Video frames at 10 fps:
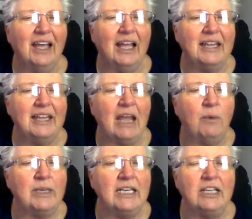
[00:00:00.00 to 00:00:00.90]
Now we
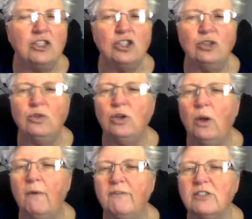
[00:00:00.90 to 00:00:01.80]
need 2
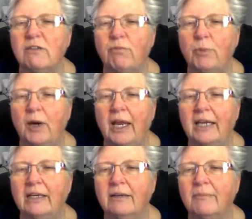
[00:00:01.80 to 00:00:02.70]
loaves of bread.
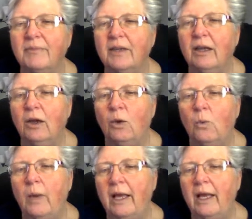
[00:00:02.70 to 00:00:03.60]

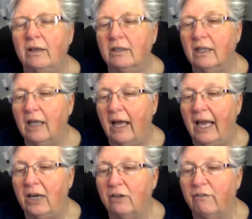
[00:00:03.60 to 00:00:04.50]
Well, I
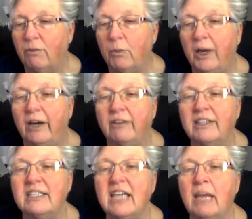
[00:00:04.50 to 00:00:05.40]
look for bread on the
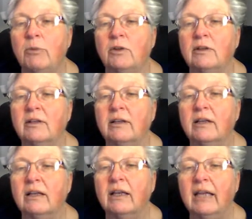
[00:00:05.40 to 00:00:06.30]
table.
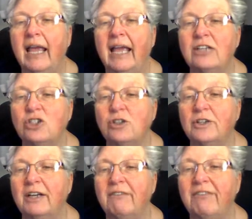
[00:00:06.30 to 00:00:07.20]
And sure
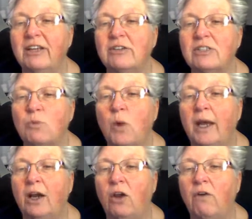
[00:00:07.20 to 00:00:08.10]
enough, there's 1
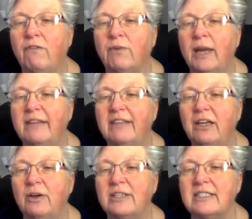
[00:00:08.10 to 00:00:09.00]
loaf right there,
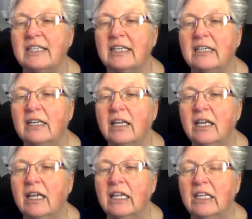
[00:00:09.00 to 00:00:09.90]
isn't it?
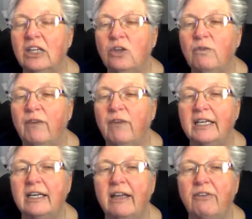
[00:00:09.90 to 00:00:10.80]
Can you find
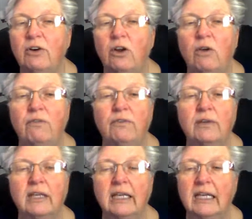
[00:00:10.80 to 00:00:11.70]
another loaf?
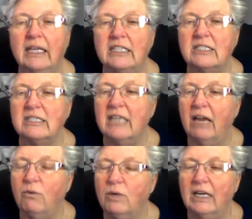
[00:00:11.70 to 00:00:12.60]
It's not
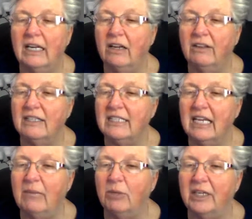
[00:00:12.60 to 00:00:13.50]
really on the
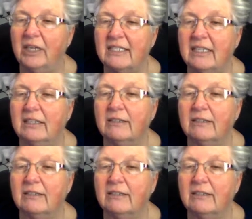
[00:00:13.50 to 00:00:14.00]
table, is it?